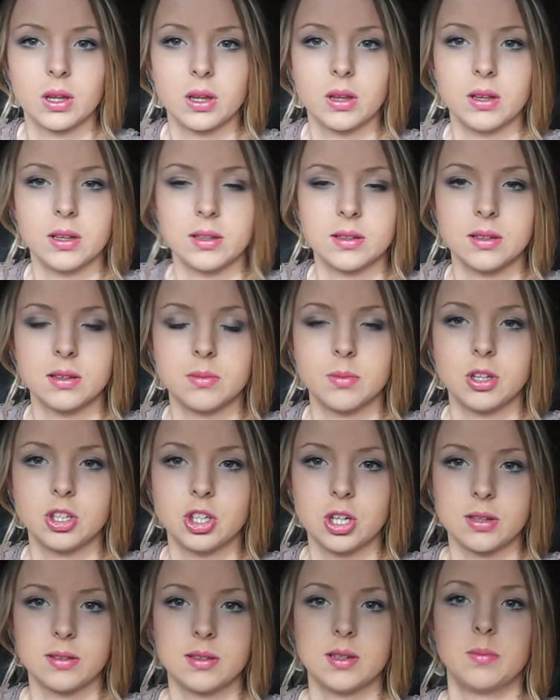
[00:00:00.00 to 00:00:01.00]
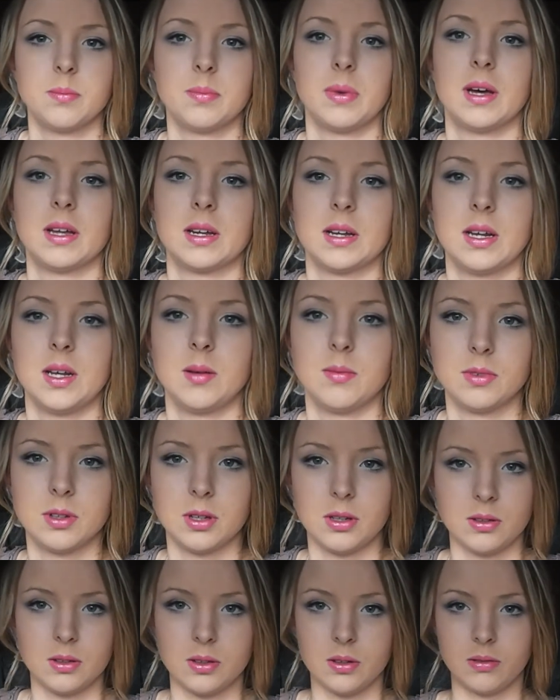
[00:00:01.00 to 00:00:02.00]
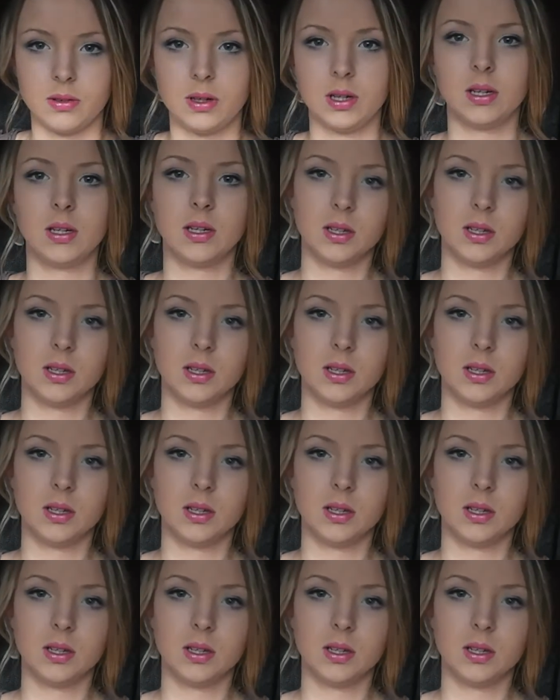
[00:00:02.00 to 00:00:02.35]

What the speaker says: This is adjusted badly, I'm so sorry.